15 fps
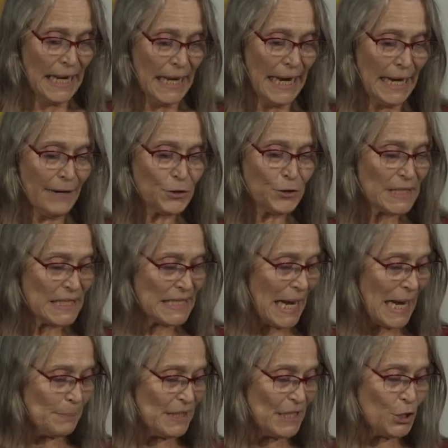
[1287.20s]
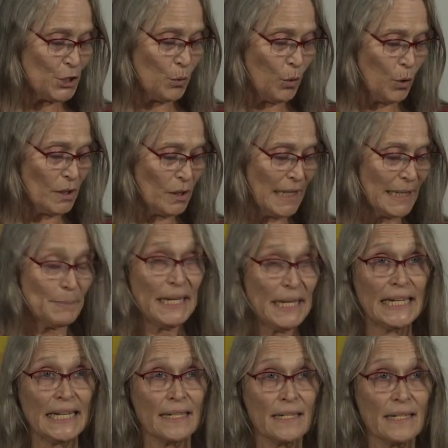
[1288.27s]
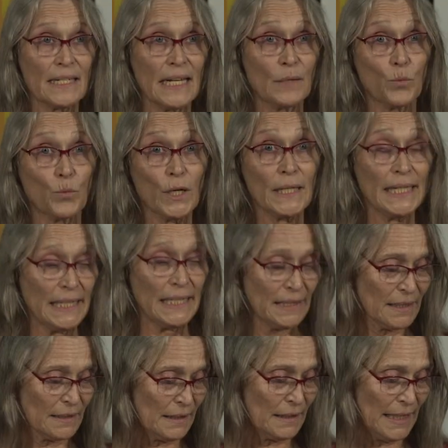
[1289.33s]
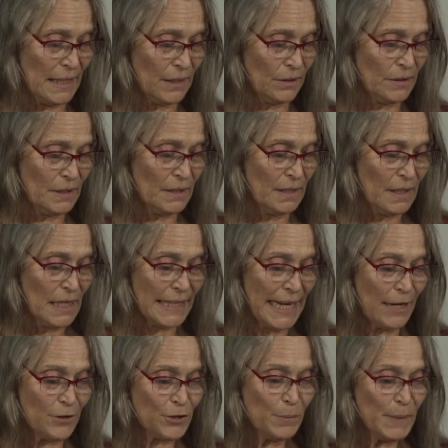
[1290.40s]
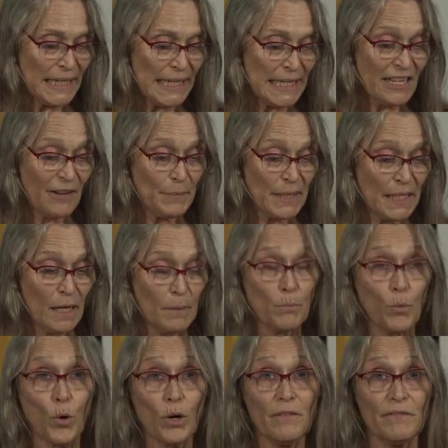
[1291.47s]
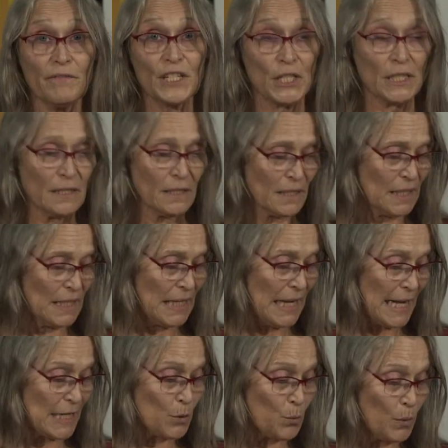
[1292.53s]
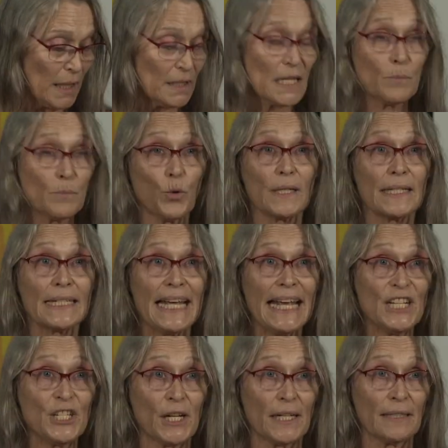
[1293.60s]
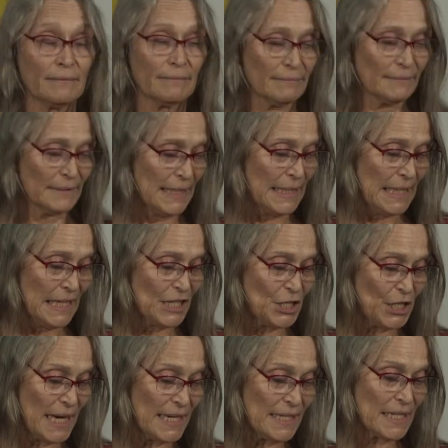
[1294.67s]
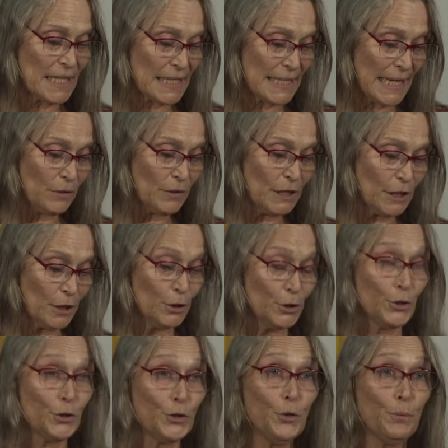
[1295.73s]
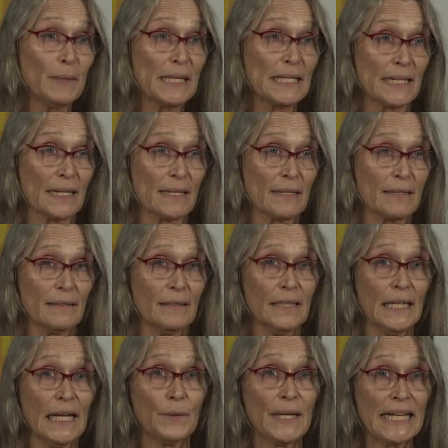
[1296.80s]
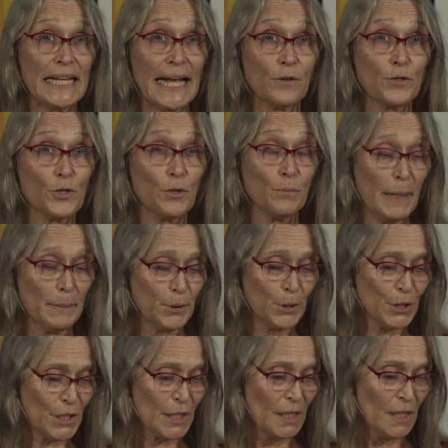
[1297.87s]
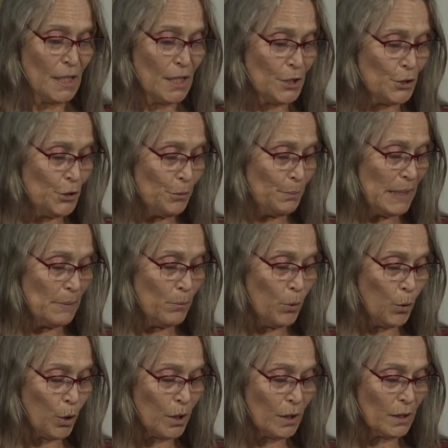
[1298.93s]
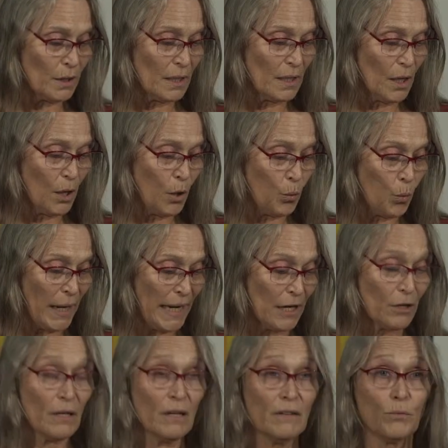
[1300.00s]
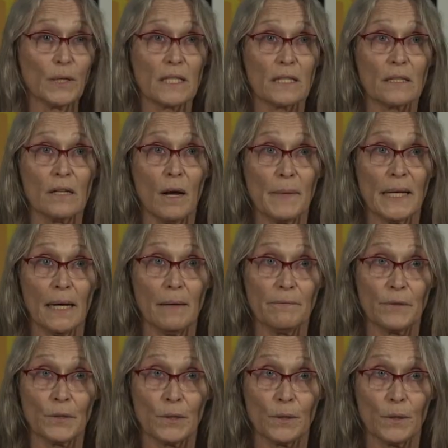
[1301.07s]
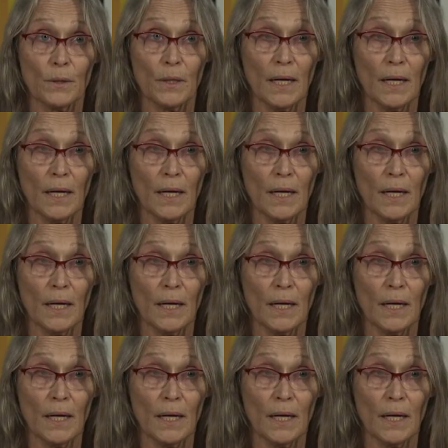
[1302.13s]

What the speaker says: After adapting to online meetings and working in the cloud, council meetings have become more efficient as well as more engaging. Agendas now include new business, allowing council members to be more aware of what's coming up for